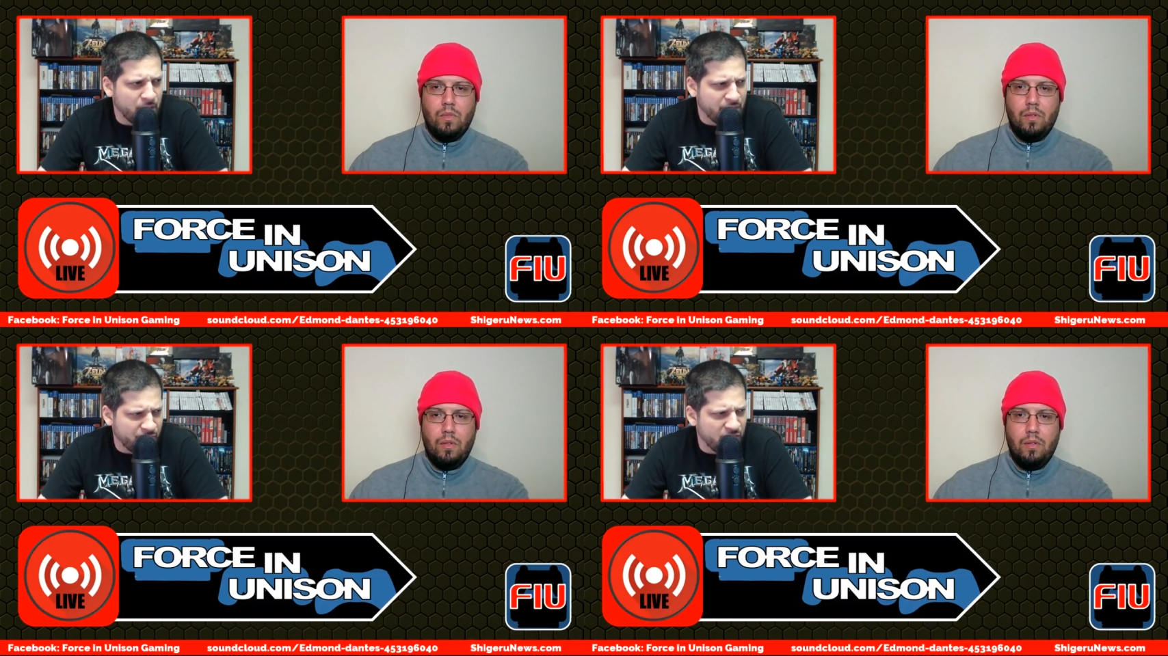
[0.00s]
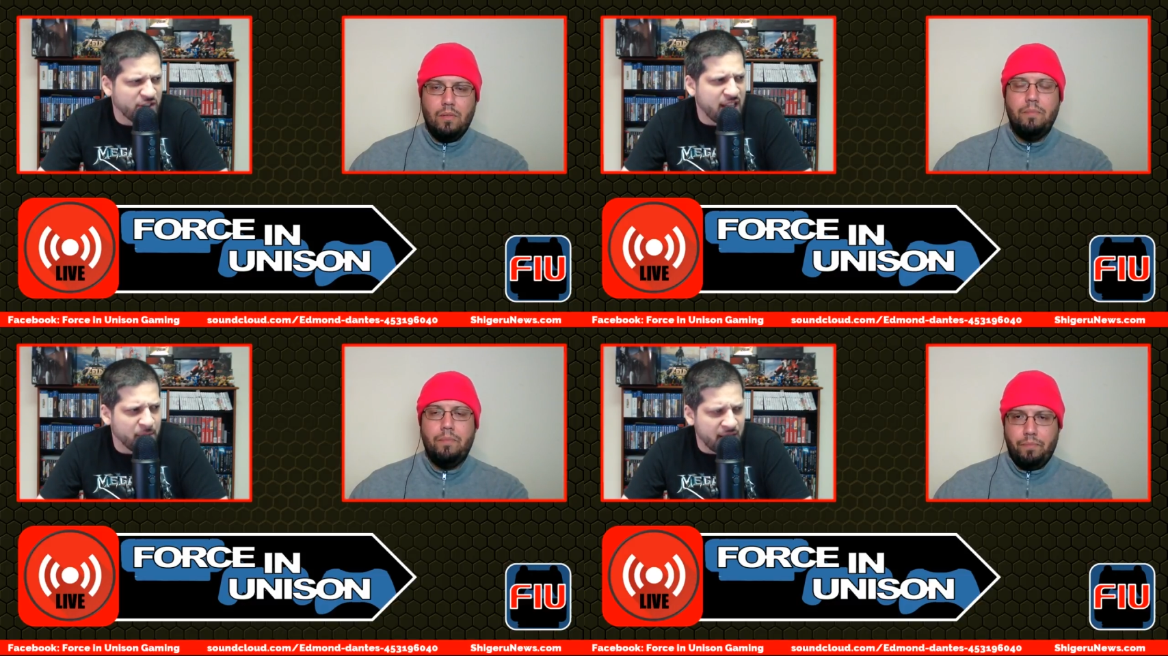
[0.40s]
Speaker 1: the
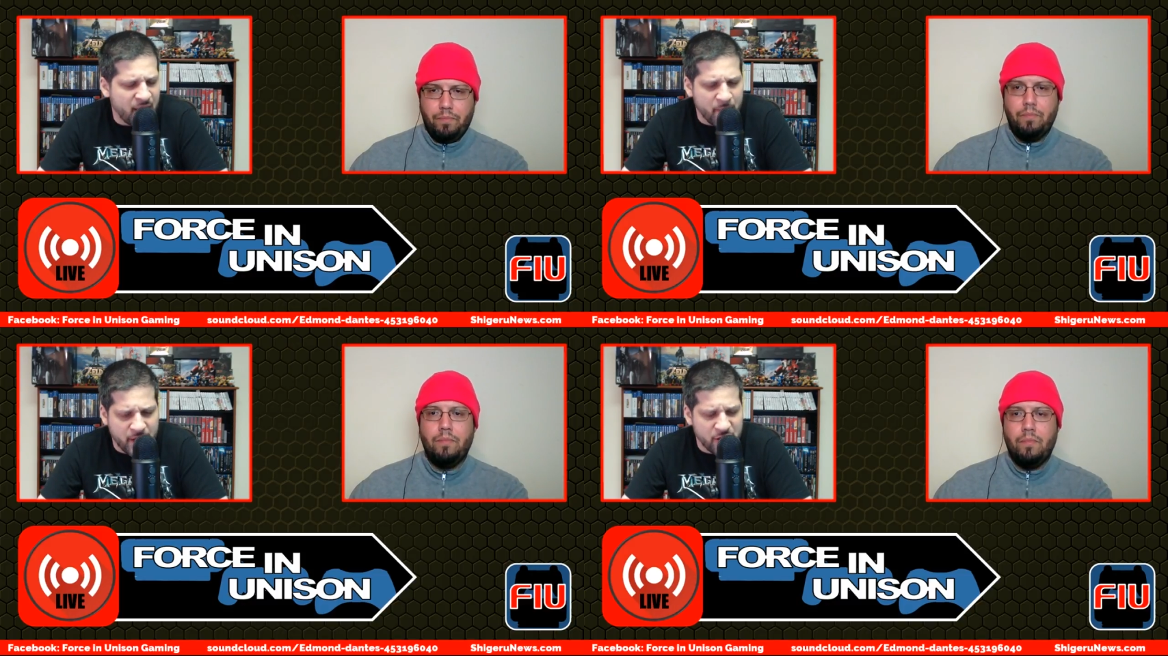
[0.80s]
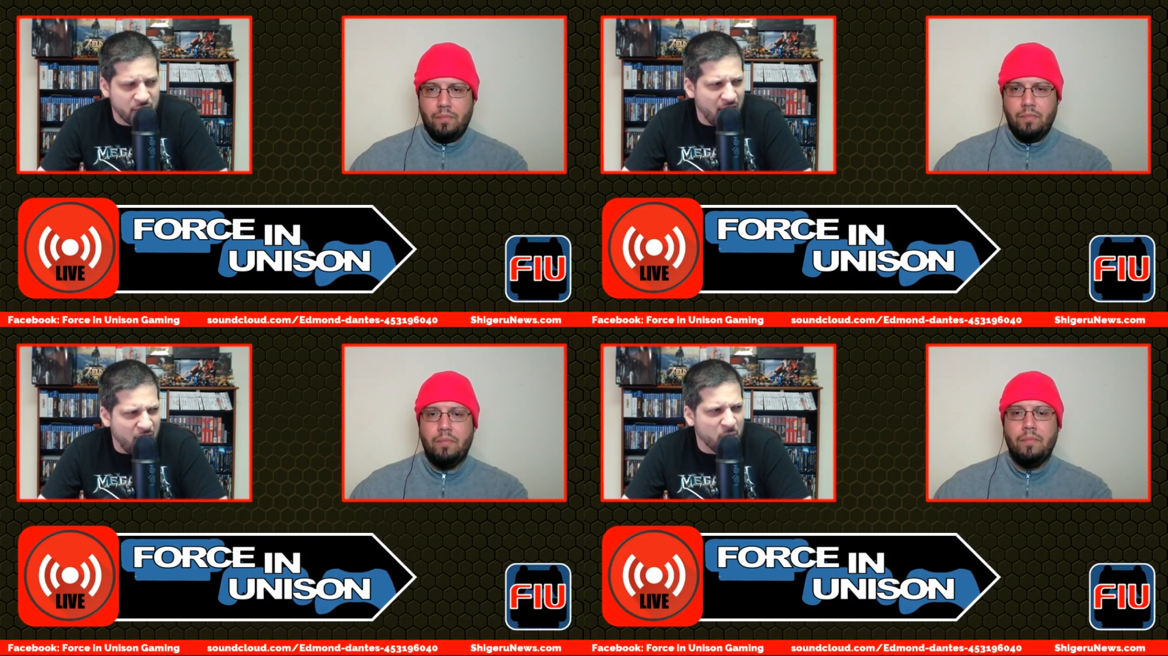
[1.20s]
first games that I
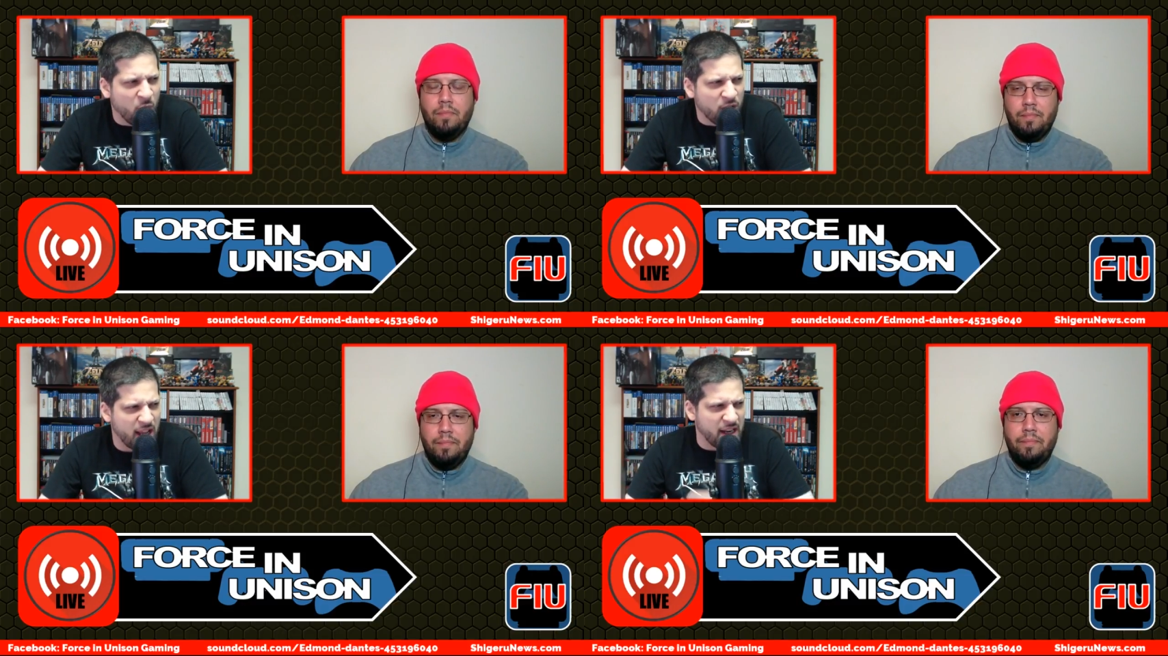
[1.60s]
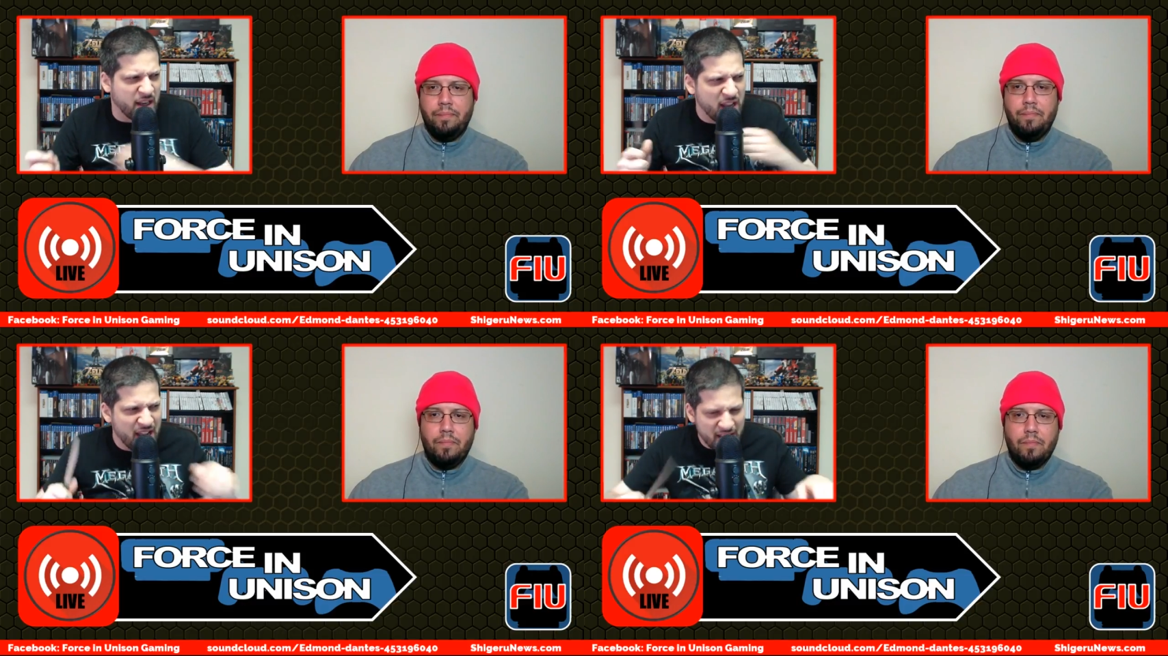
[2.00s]
mentioned are more
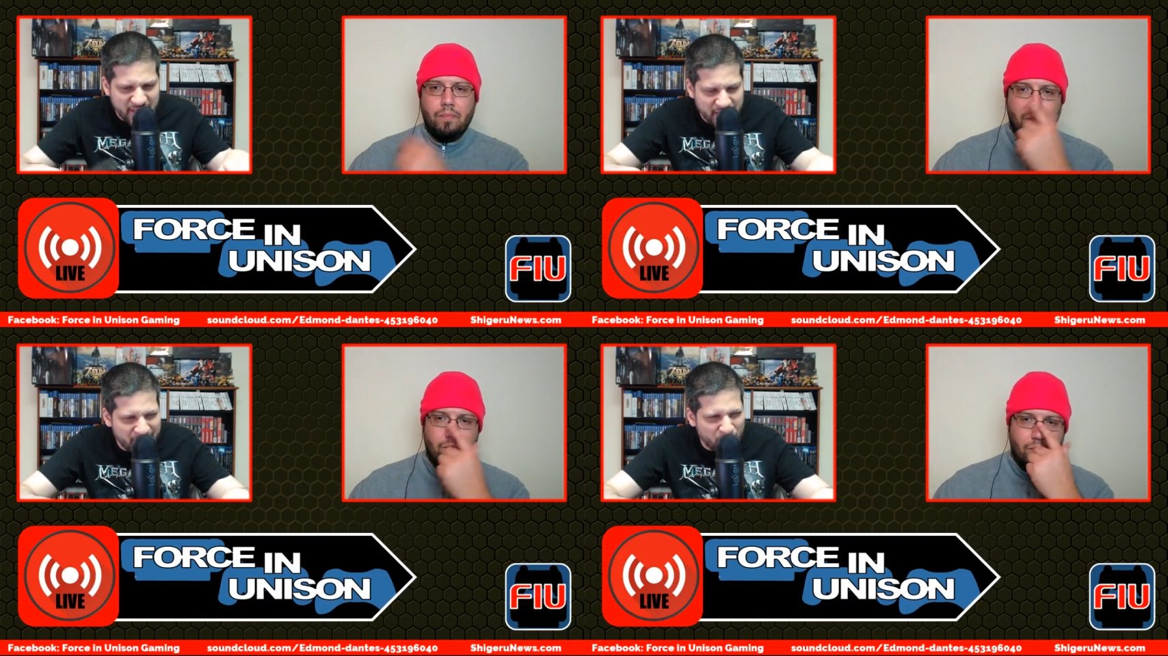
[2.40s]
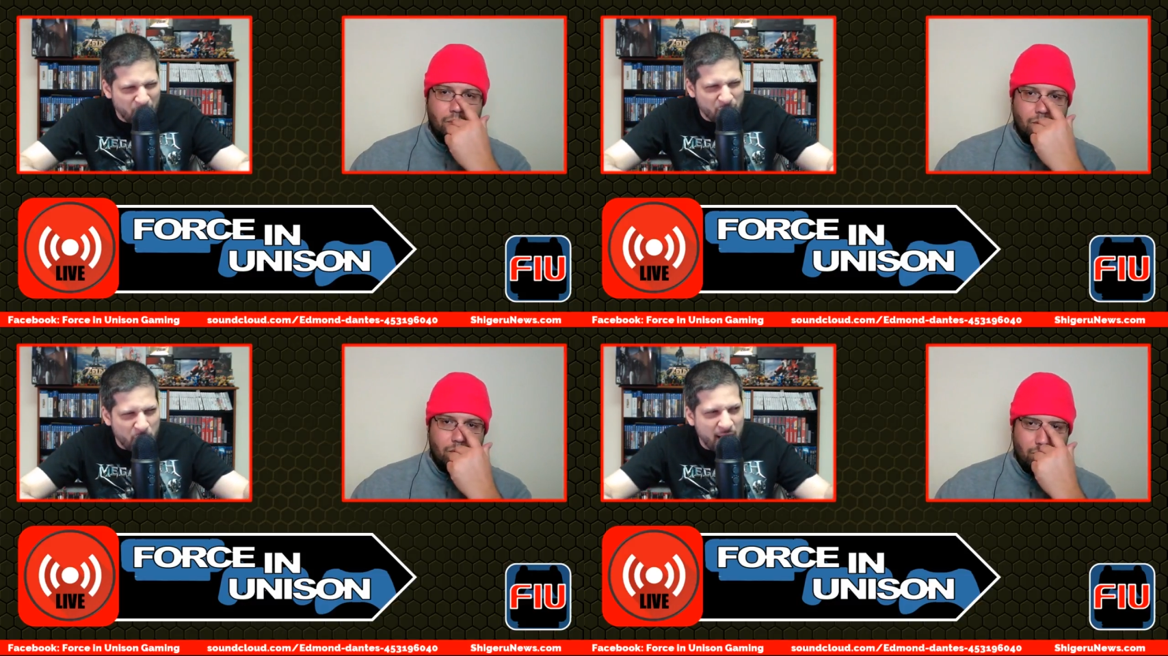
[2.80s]
like
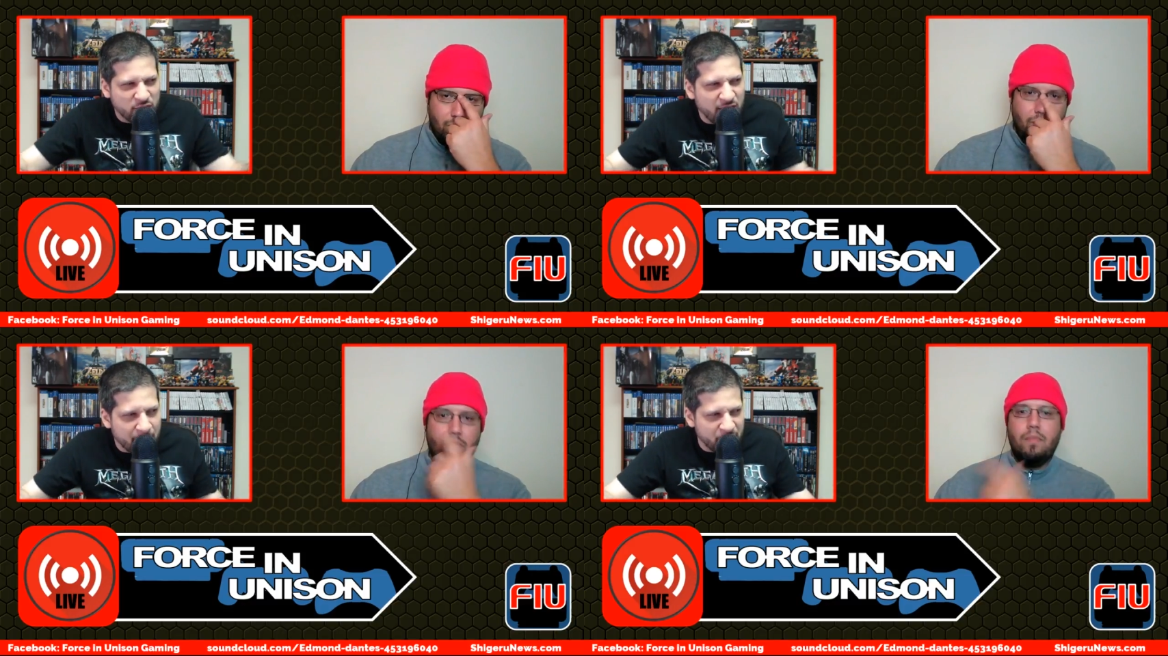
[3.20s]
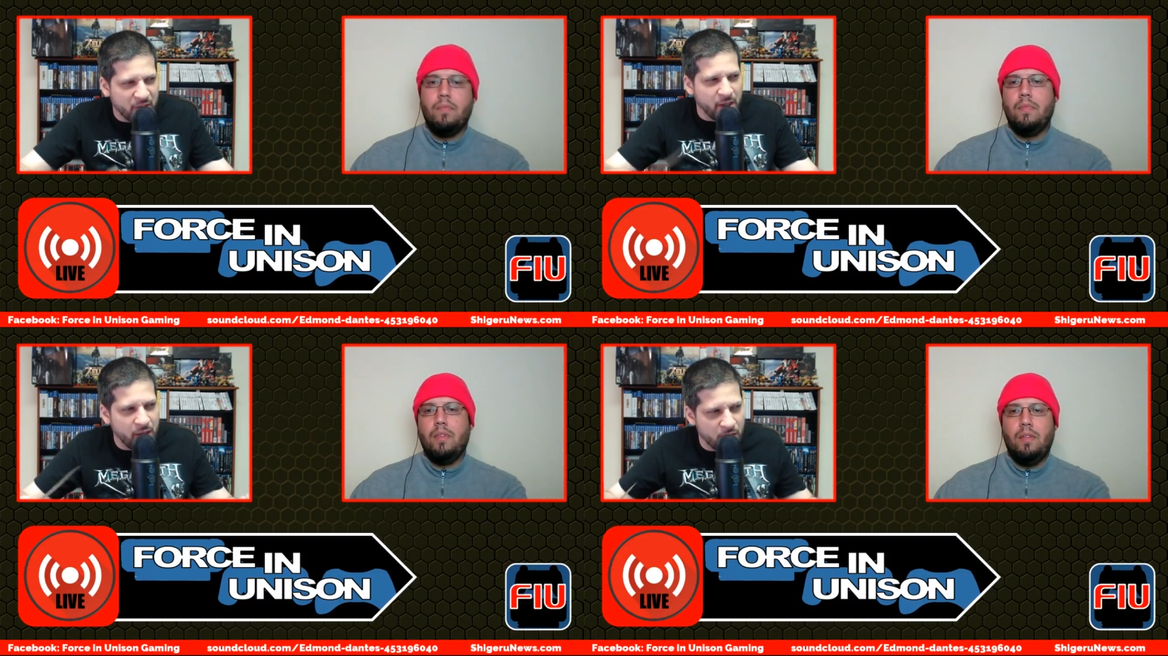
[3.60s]
what rounds up
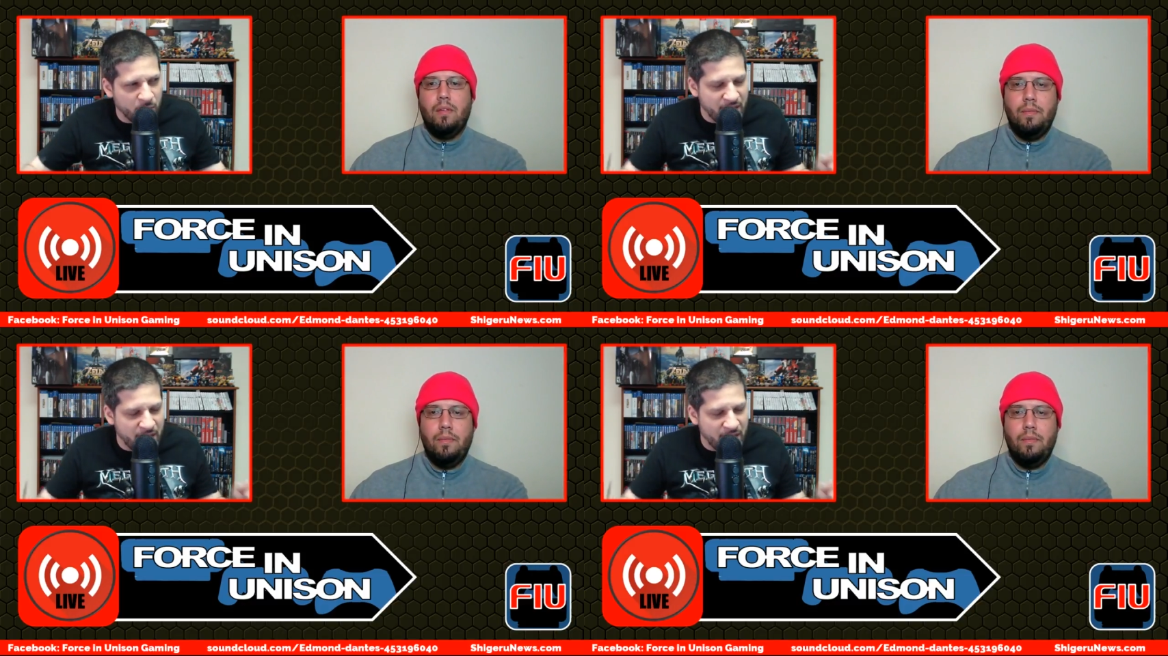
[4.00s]
the year.